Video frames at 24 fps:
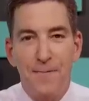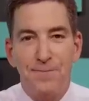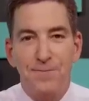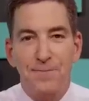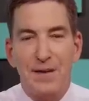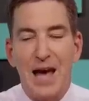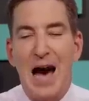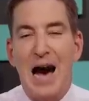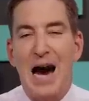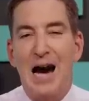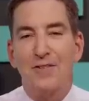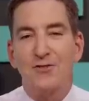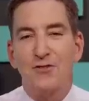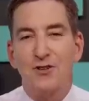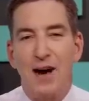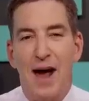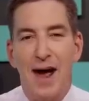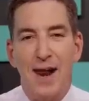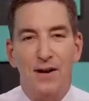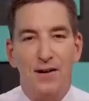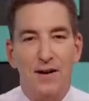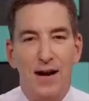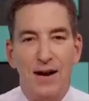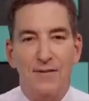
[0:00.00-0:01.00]
After
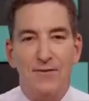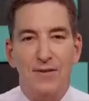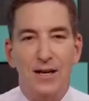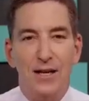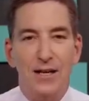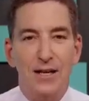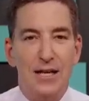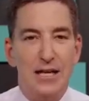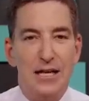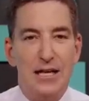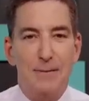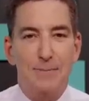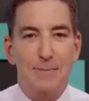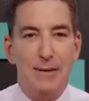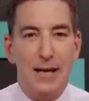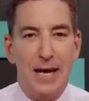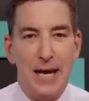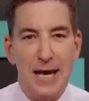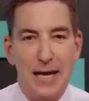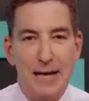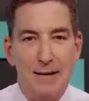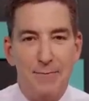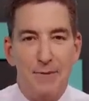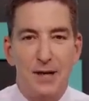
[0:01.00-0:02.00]
9/11, he
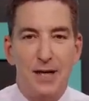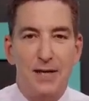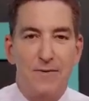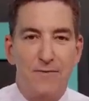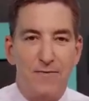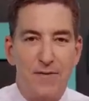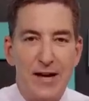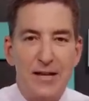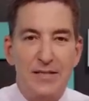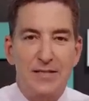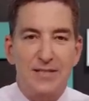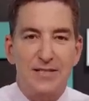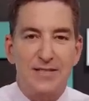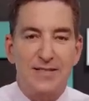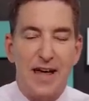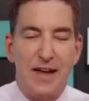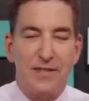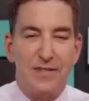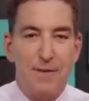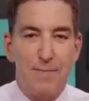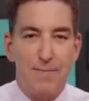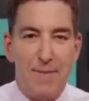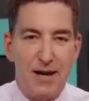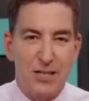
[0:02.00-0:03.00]
became convinced that
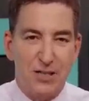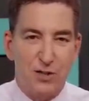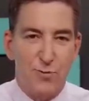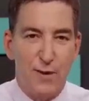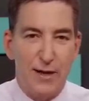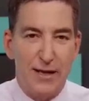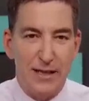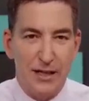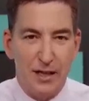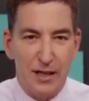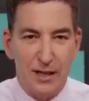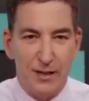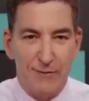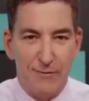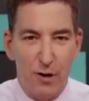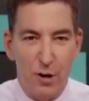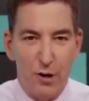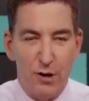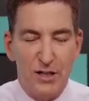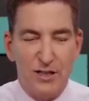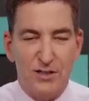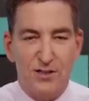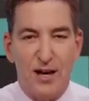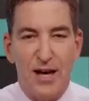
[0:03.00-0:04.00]
the best way he could
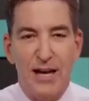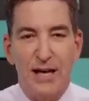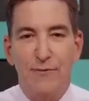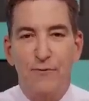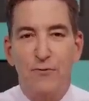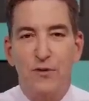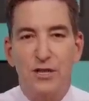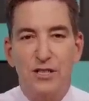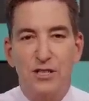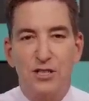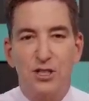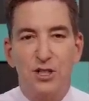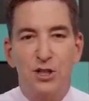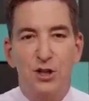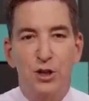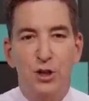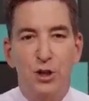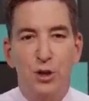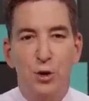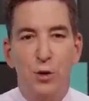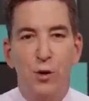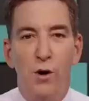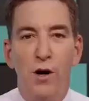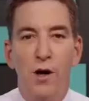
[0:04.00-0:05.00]
devote his life was
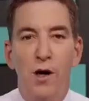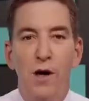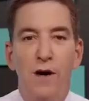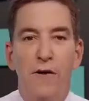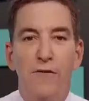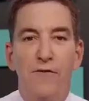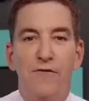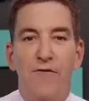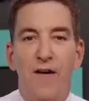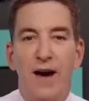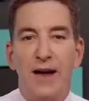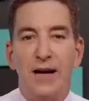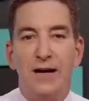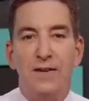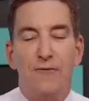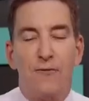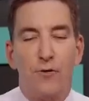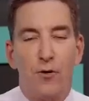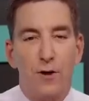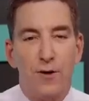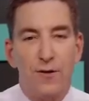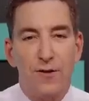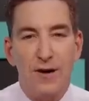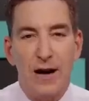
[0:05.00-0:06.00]
to fight
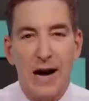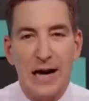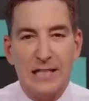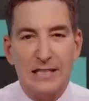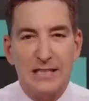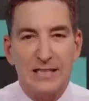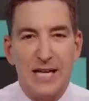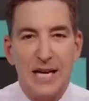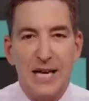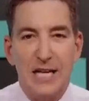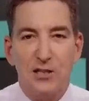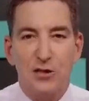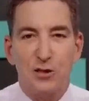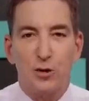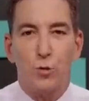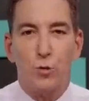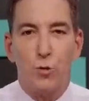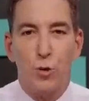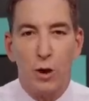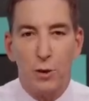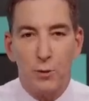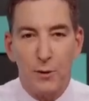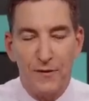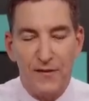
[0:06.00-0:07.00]
for the United States or
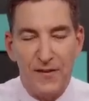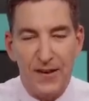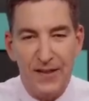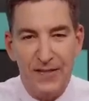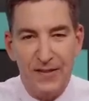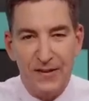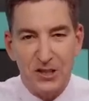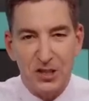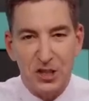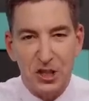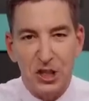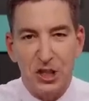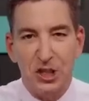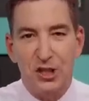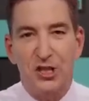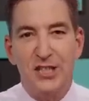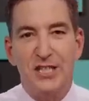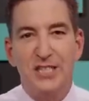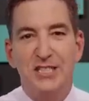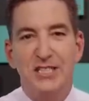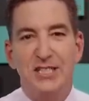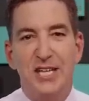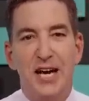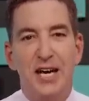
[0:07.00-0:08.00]
work within the
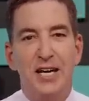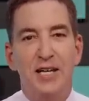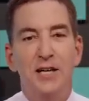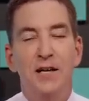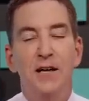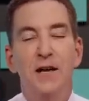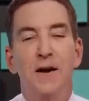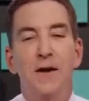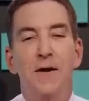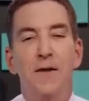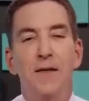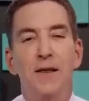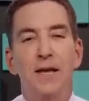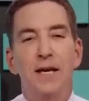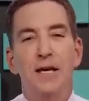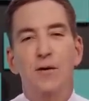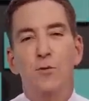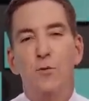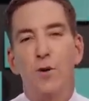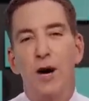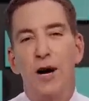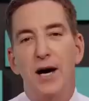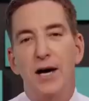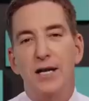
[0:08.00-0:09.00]
security state. He
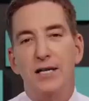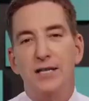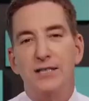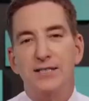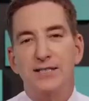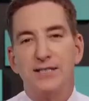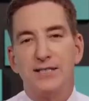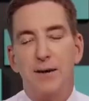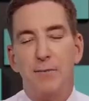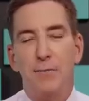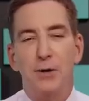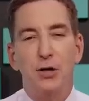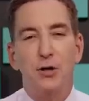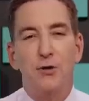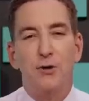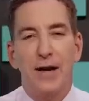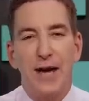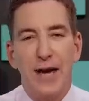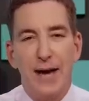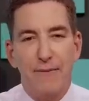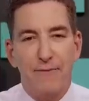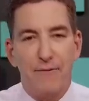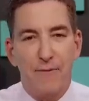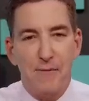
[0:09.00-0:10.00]
was someone who
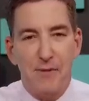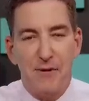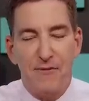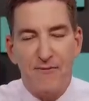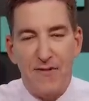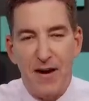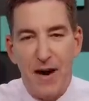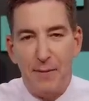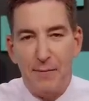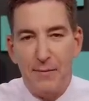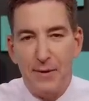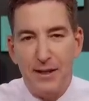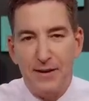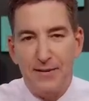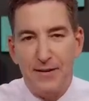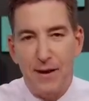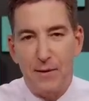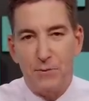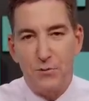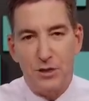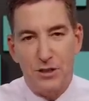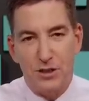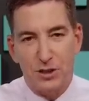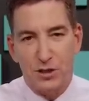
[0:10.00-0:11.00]
came from a family that
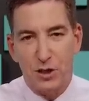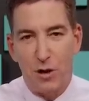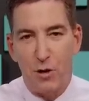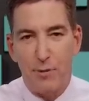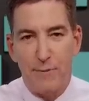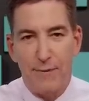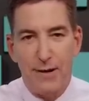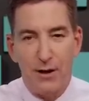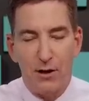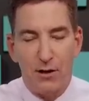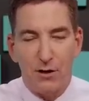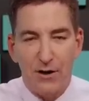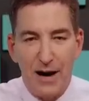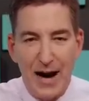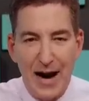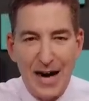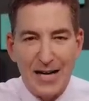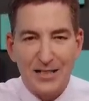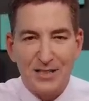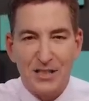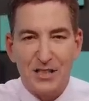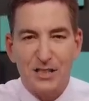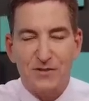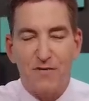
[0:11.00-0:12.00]
was lower middle
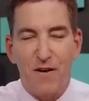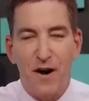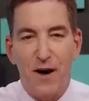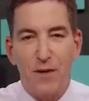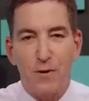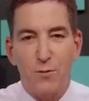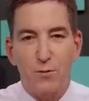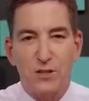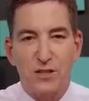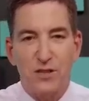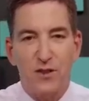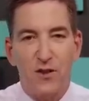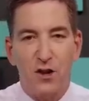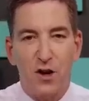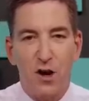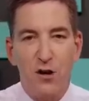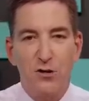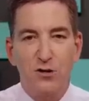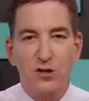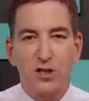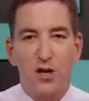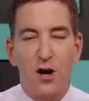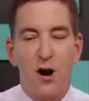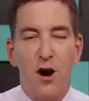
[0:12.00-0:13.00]
class. His father was in the
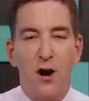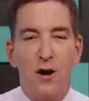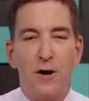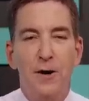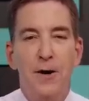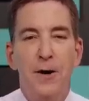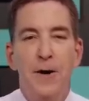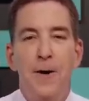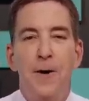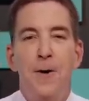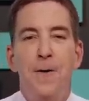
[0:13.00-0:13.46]
Coast Guard.